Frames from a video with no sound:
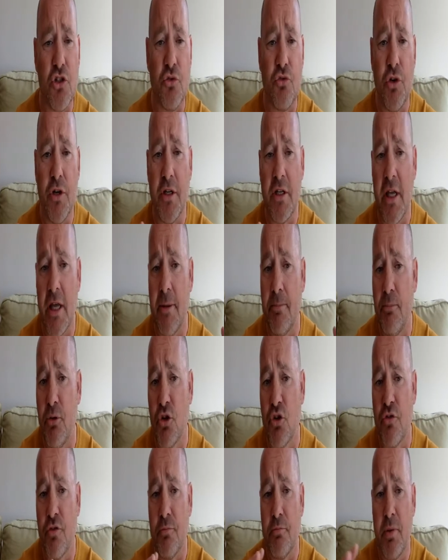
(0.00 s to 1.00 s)
just really getting
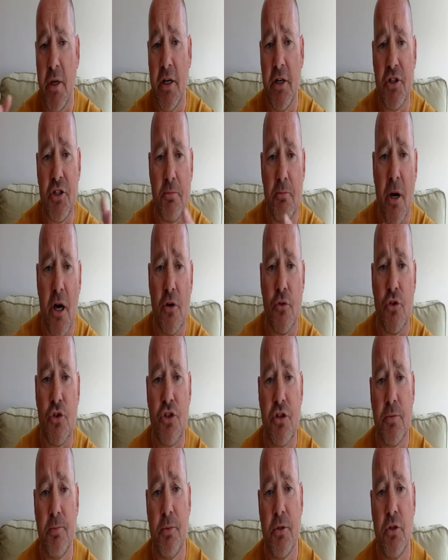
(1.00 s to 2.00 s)
pushed from pillar to
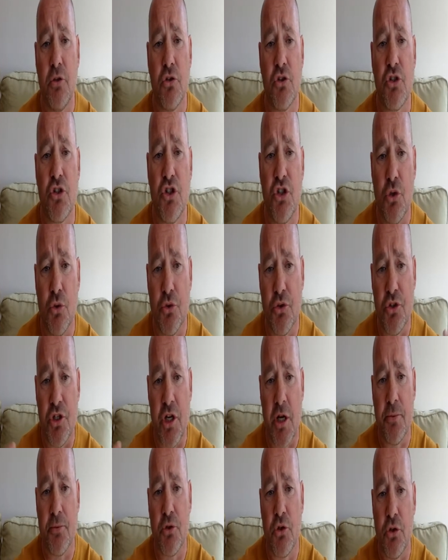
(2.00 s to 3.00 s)
post because the children's
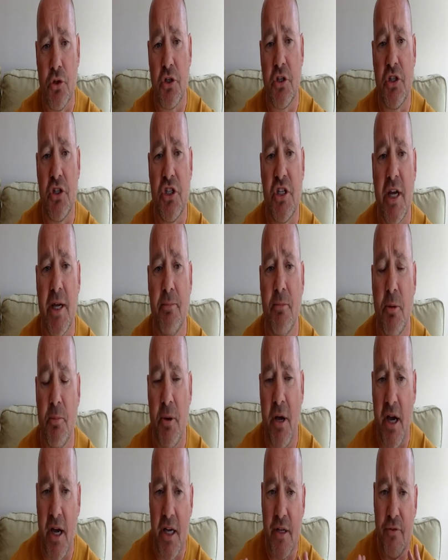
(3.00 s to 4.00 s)
homes couldn't contain my
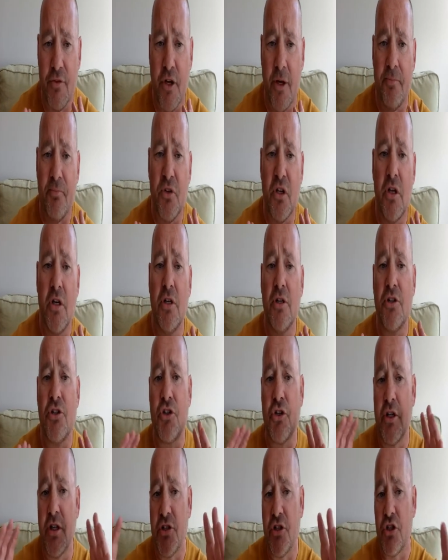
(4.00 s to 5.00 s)
behaviour.
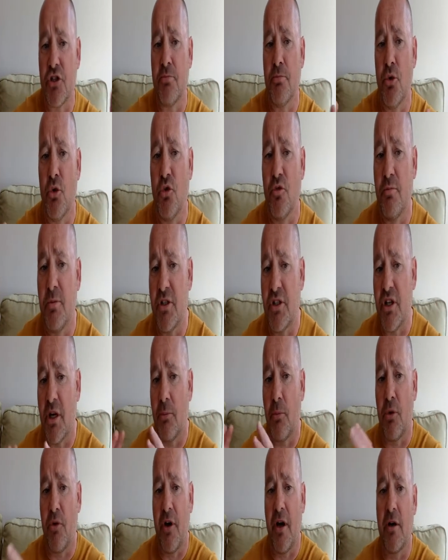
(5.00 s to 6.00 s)
So they just moved me
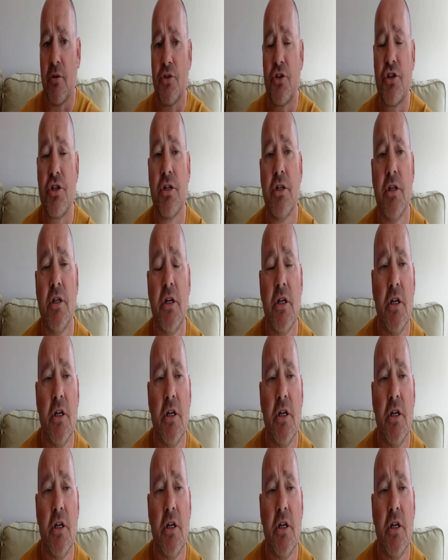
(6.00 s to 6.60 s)
somewhere else.